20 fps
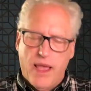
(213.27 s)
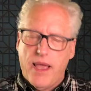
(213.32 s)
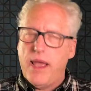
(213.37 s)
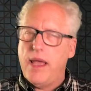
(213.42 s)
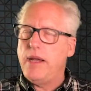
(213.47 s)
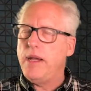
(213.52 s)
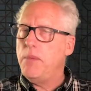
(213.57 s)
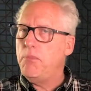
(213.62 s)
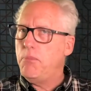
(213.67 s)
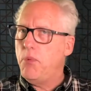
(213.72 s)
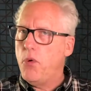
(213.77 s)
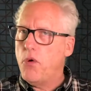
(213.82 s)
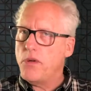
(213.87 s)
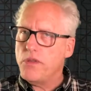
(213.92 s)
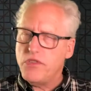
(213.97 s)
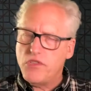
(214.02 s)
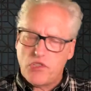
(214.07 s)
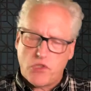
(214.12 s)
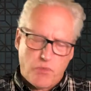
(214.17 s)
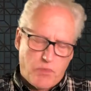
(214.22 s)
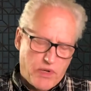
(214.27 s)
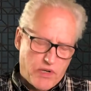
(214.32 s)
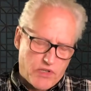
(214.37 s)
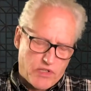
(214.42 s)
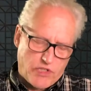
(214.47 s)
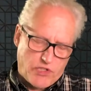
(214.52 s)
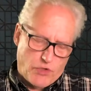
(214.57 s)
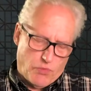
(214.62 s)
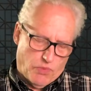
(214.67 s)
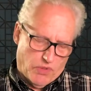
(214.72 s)
An important
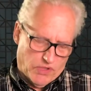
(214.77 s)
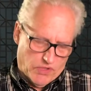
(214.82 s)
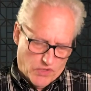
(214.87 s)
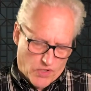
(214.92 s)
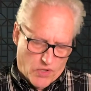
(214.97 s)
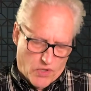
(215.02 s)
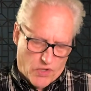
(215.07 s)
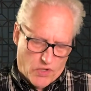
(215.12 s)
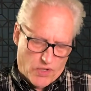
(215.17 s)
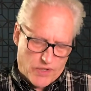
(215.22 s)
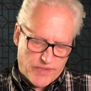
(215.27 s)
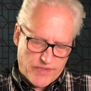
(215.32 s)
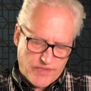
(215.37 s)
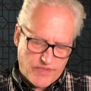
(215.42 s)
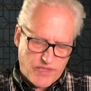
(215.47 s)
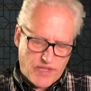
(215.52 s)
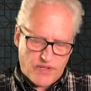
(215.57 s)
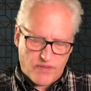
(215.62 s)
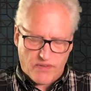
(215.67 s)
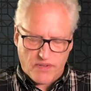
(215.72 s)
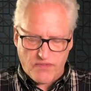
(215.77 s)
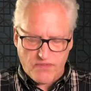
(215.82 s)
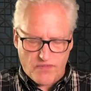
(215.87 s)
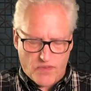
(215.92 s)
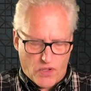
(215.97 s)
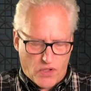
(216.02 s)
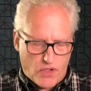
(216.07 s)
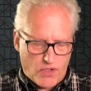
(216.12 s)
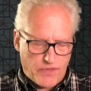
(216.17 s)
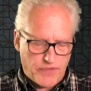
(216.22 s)
spiritual law is here
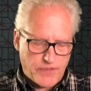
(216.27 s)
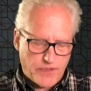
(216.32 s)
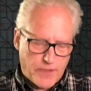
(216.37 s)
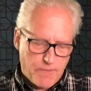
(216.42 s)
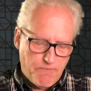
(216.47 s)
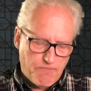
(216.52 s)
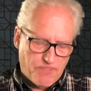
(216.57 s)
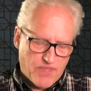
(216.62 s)
involved.